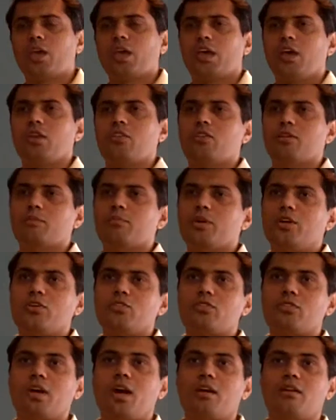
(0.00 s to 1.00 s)
vacation but
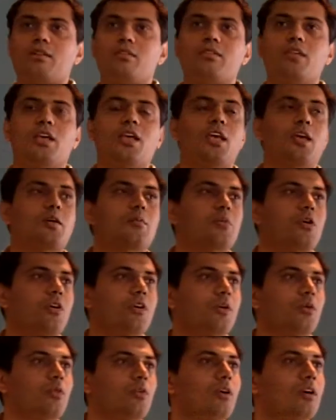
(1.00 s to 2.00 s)
you start thinking
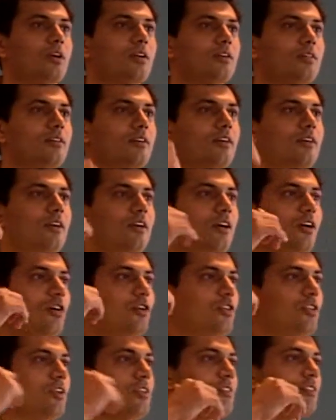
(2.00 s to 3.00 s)
about your work
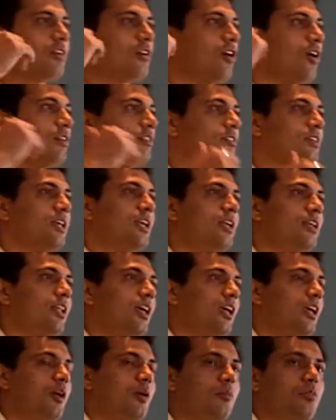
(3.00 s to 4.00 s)
you're just constantly
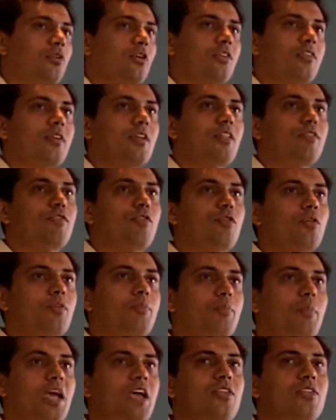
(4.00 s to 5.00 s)
taking up your cell
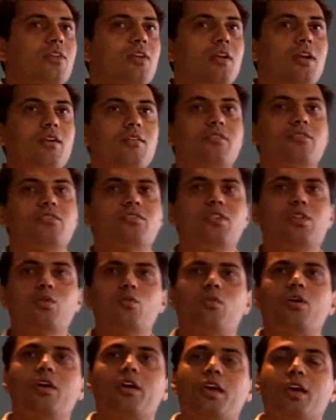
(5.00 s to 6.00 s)
phone pager and still
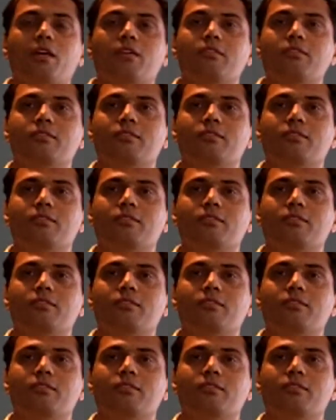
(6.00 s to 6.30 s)
working